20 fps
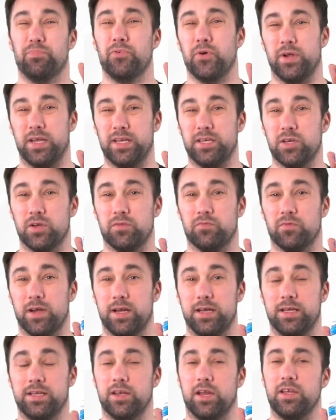pretty good
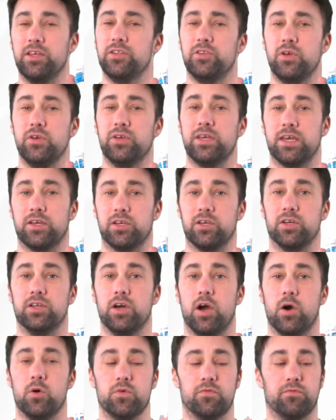really. You do get good
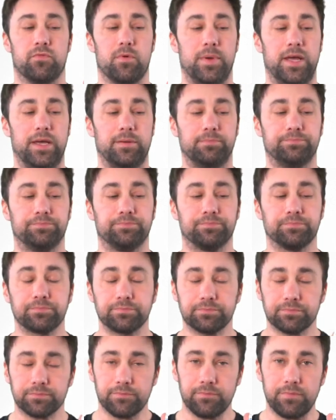hold from it.
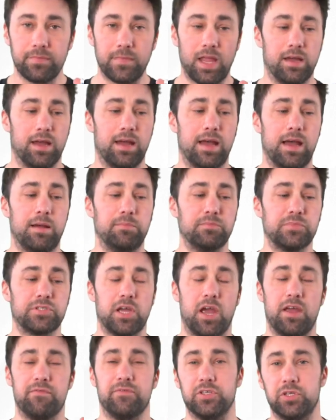
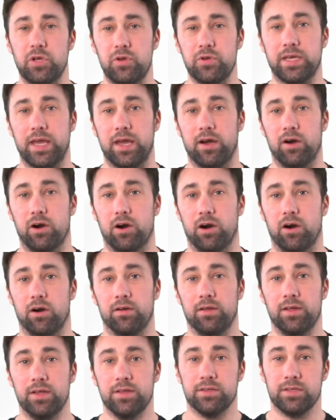So if you do get
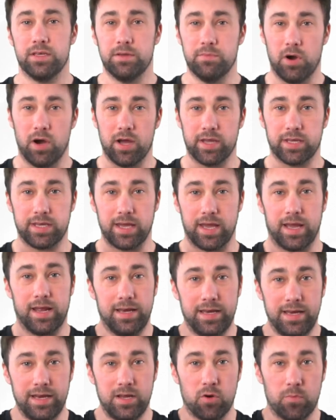hot, you might get a
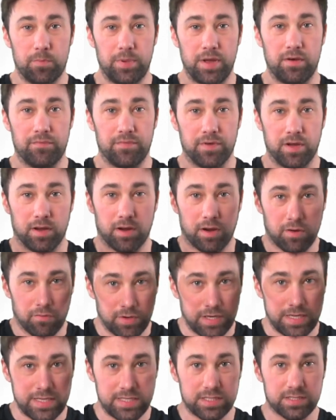little bit of a
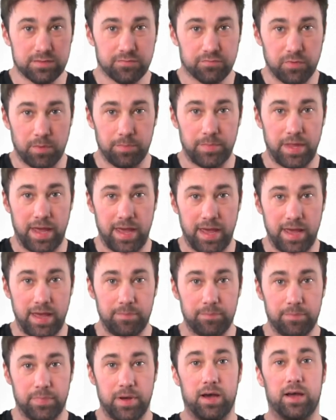release from the
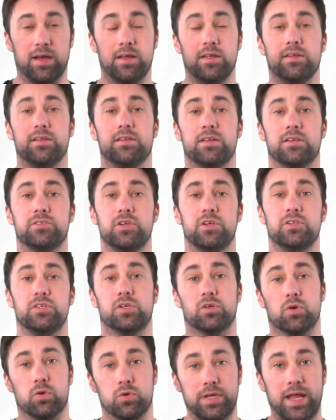hair, but as soon as
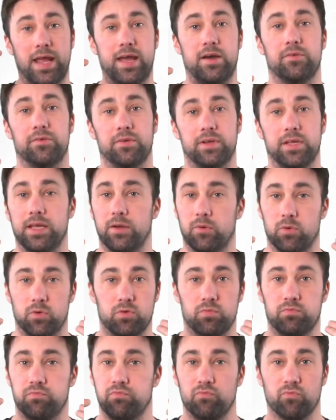you cool down, it
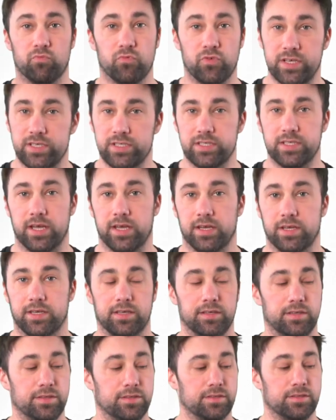will re-stick.
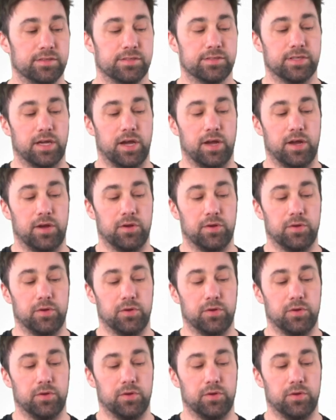So